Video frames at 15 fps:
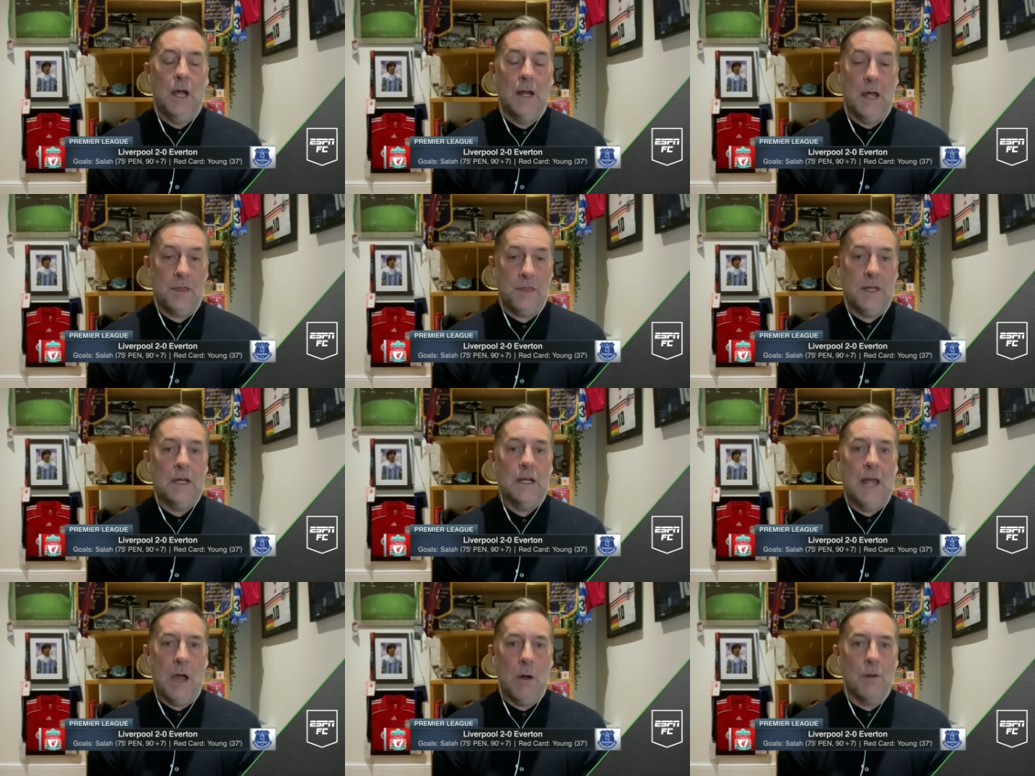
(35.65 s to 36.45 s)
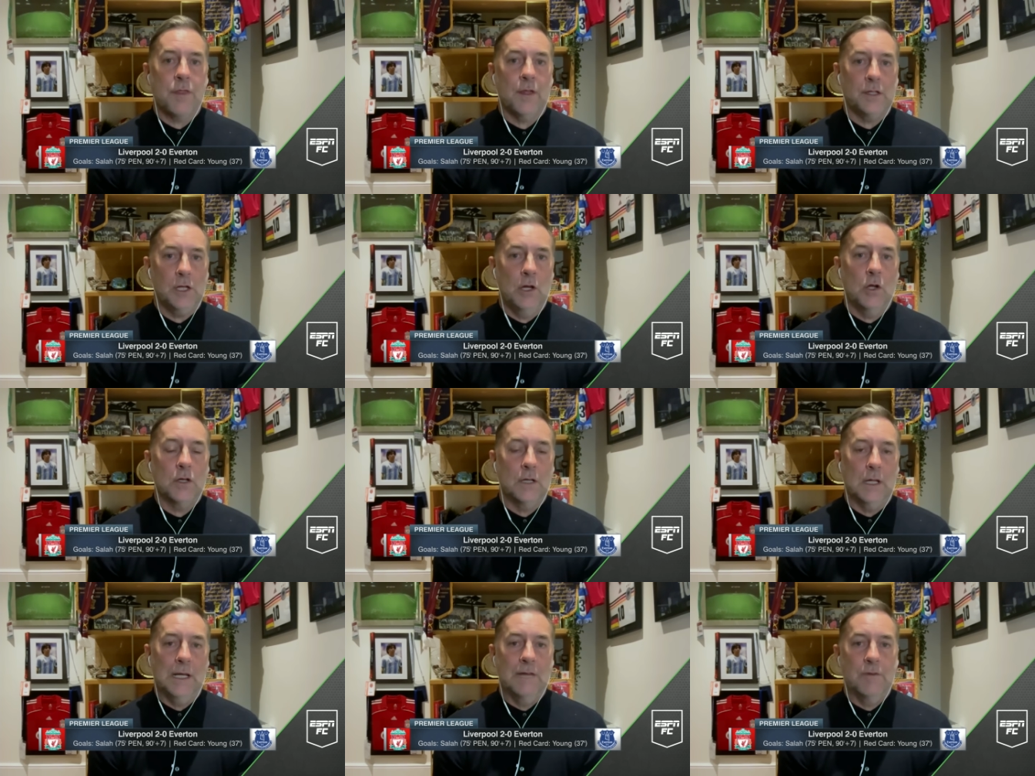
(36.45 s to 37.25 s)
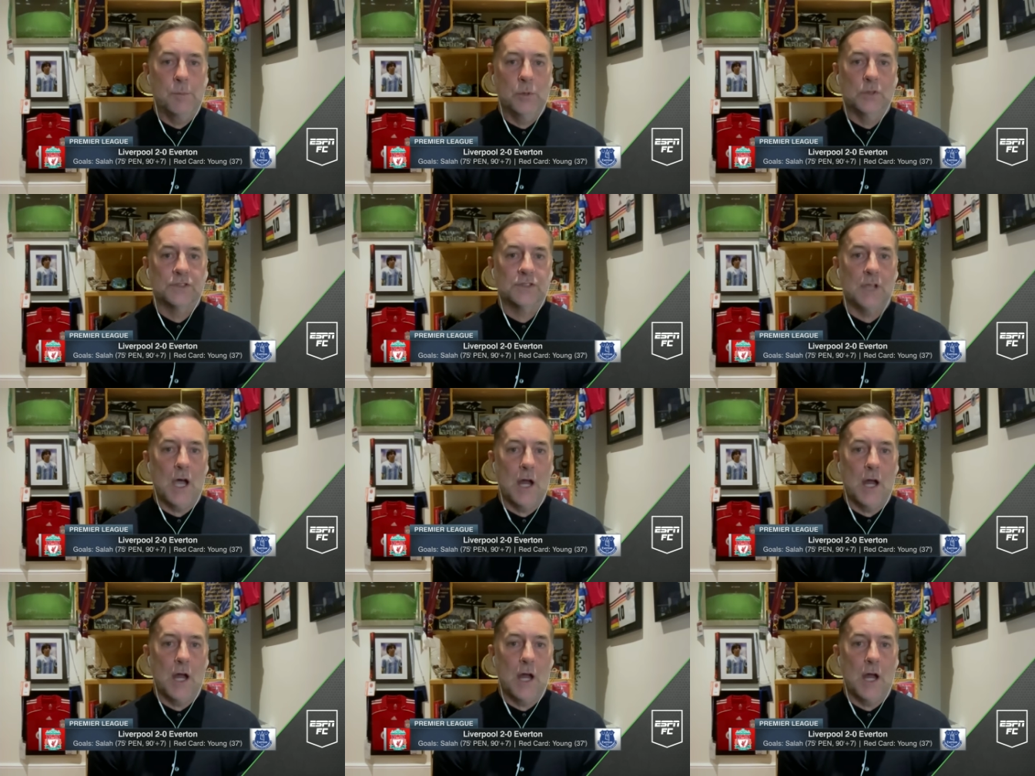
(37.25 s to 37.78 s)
And I think now, I think you're looking at Liverpool